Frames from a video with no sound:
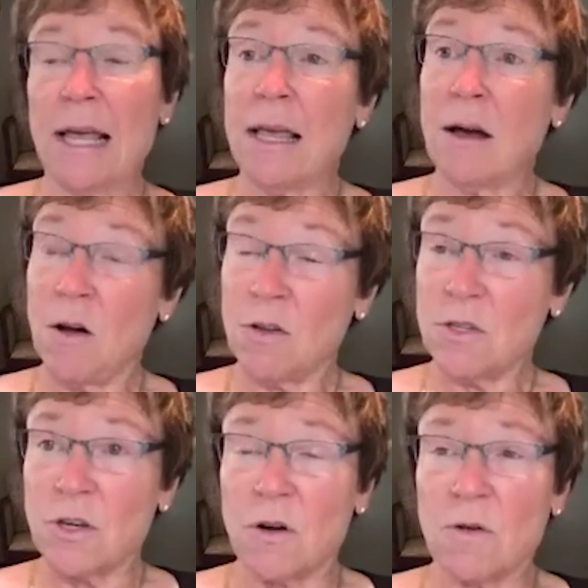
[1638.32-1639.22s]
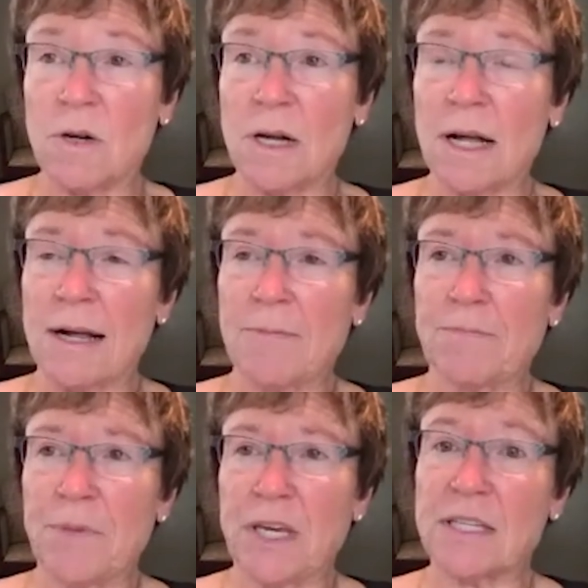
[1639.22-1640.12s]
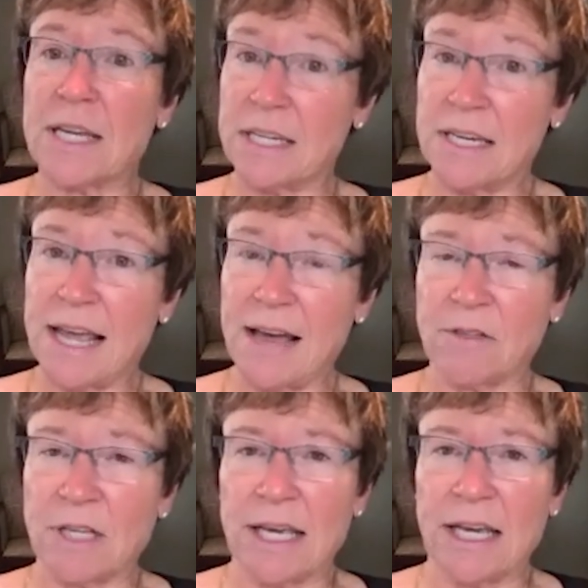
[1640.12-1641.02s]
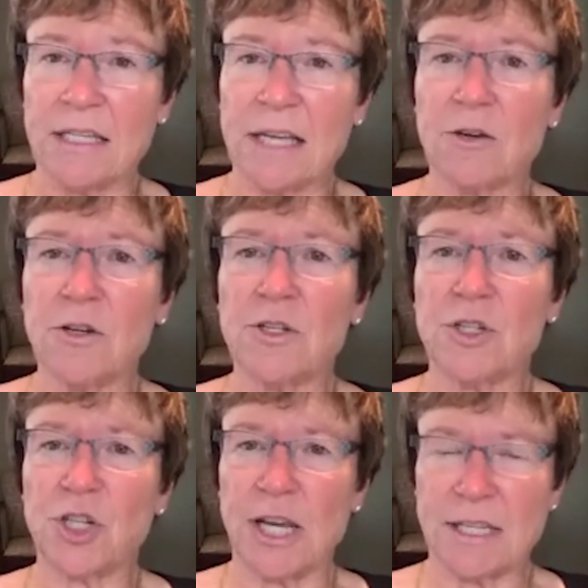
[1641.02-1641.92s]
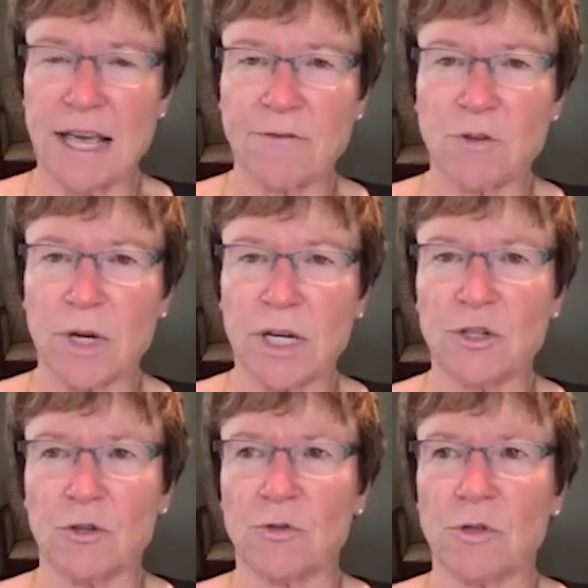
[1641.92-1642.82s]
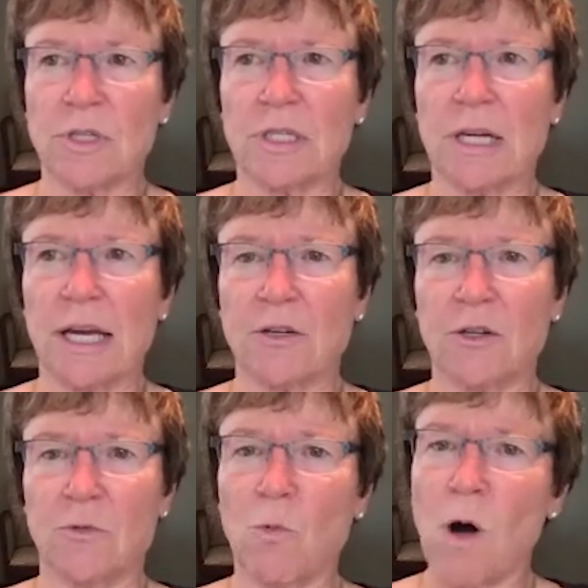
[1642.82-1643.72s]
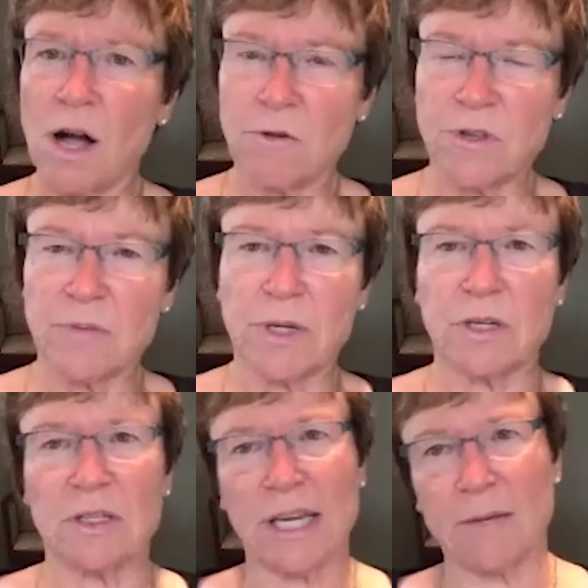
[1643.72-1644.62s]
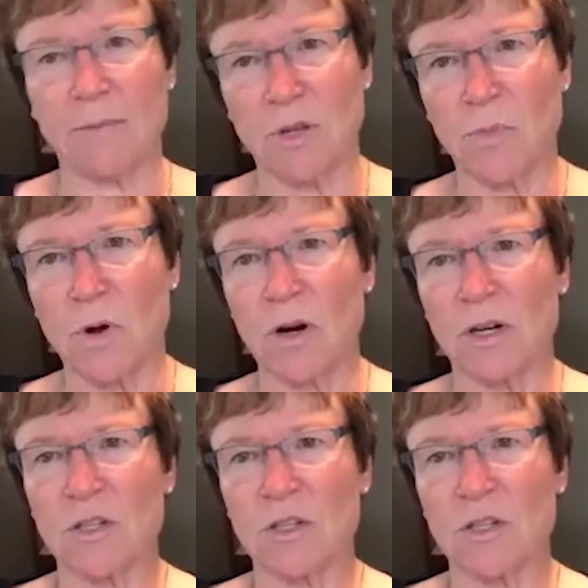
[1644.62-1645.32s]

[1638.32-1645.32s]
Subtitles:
Also, because I didn't have legs, I couldn't chase after my children. I couldn't walk with them. I couldn't take them to the park.